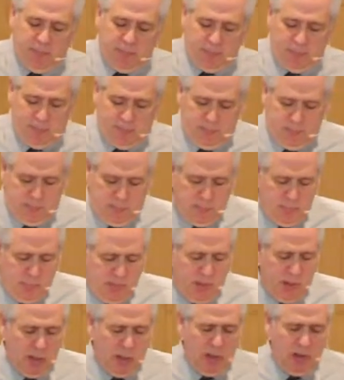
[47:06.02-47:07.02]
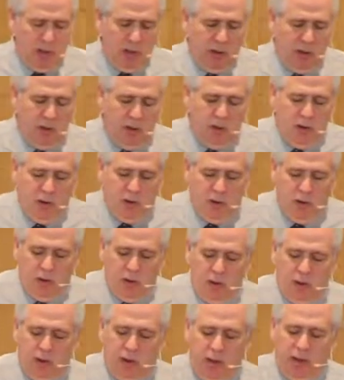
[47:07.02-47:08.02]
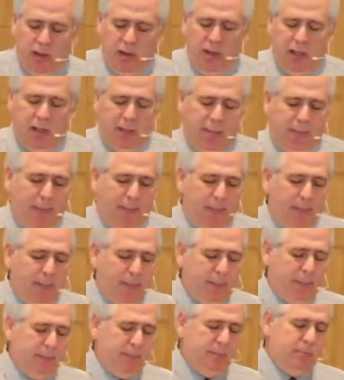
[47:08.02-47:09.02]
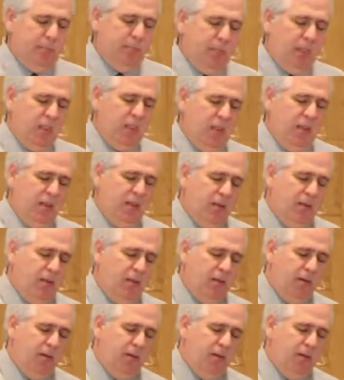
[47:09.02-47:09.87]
(silence)